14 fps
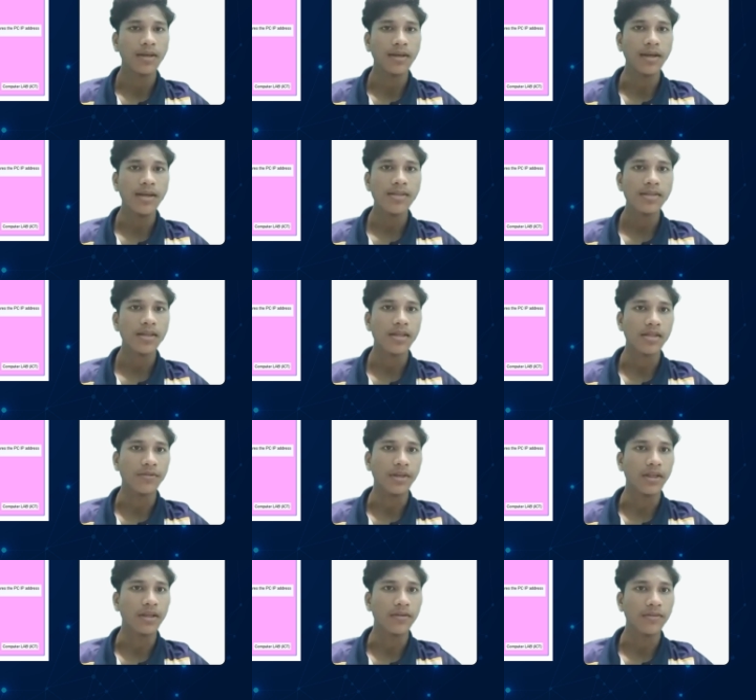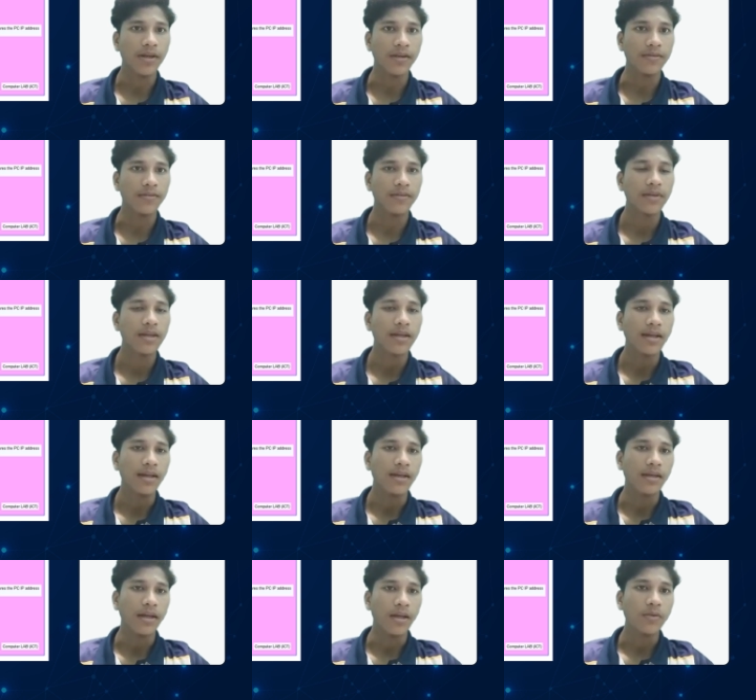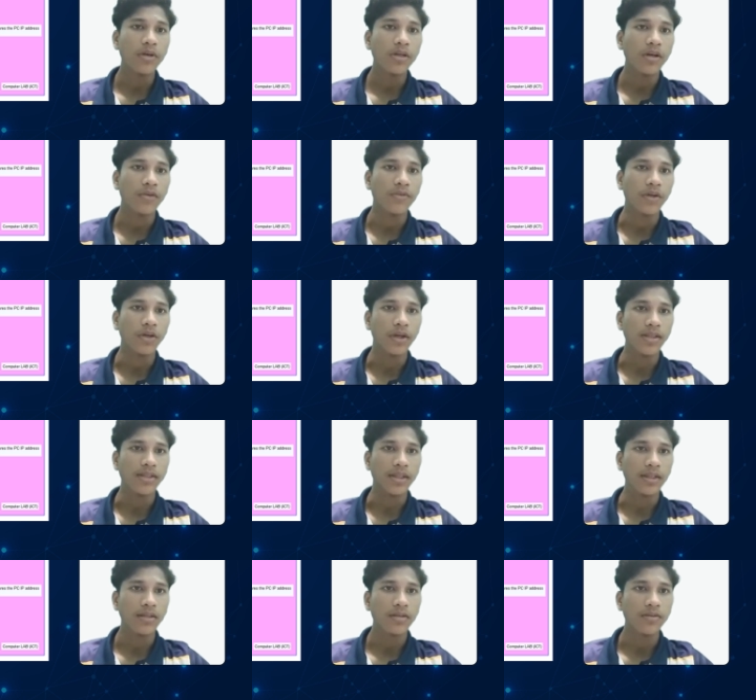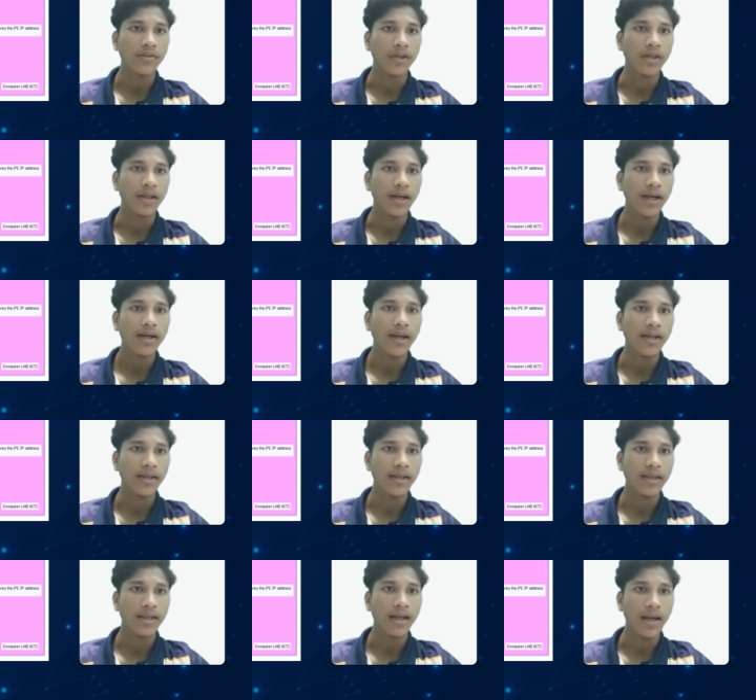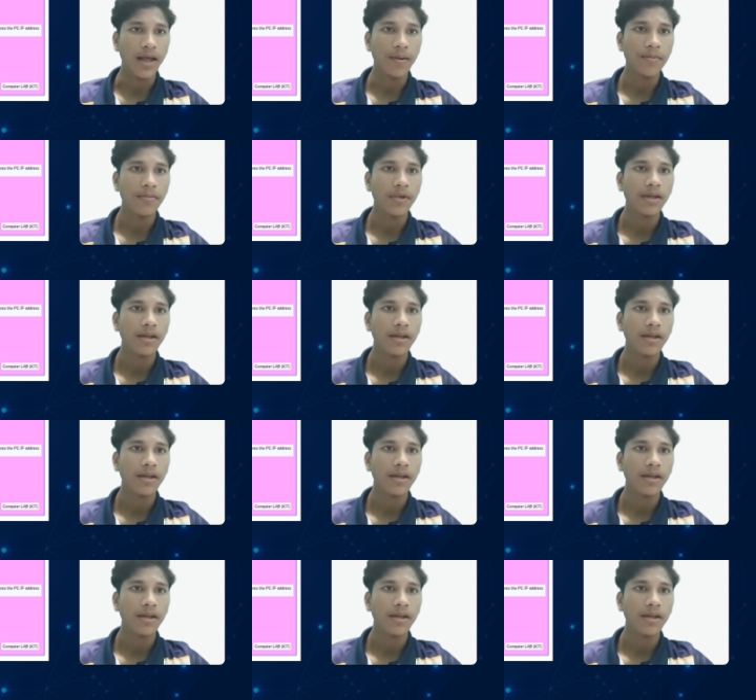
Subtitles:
Next is figure 5, Network configuration for the R&D lab